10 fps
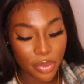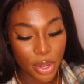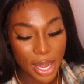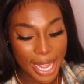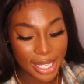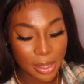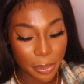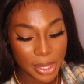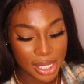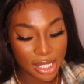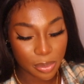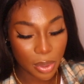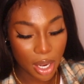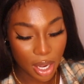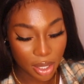with your ex-business
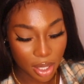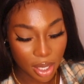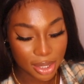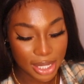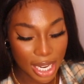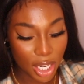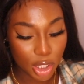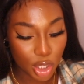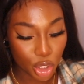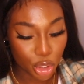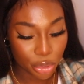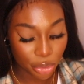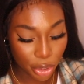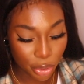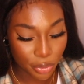partner. Tell us the
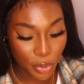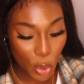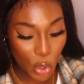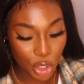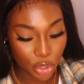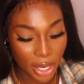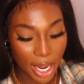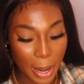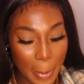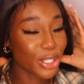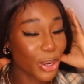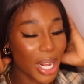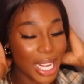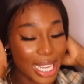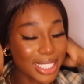truth or drink. Do you know
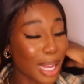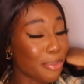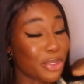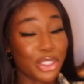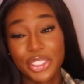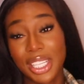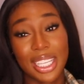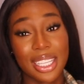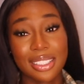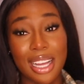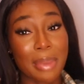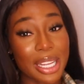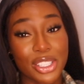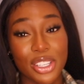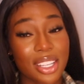what, guys? I'm not drinking. I'm
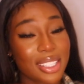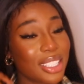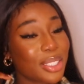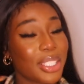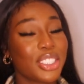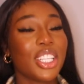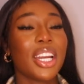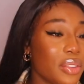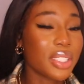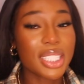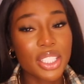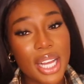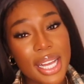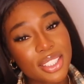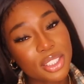actually gonna answer this question. Obviously, you
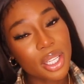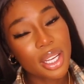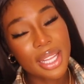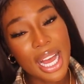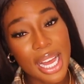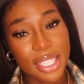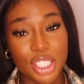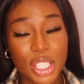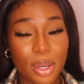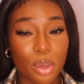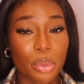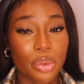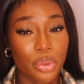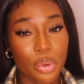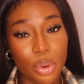guys know that I had a channel
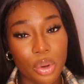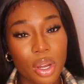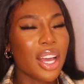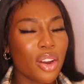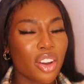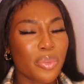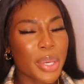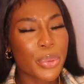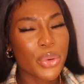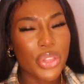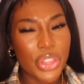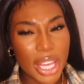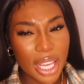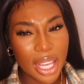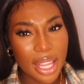before. A lot of people
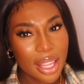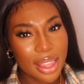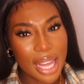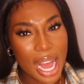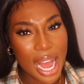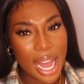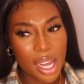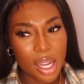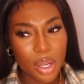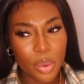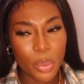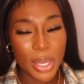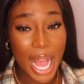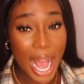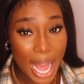think that we
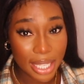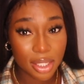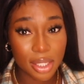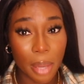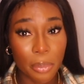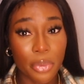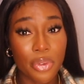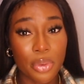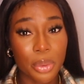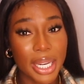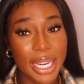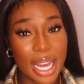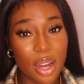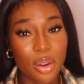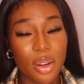had some falling
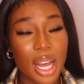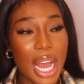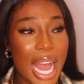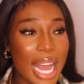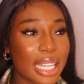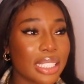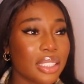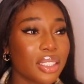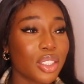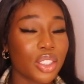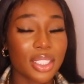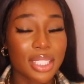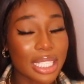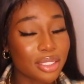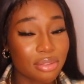out, and
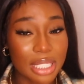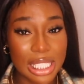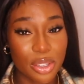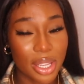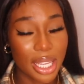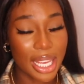that's really not the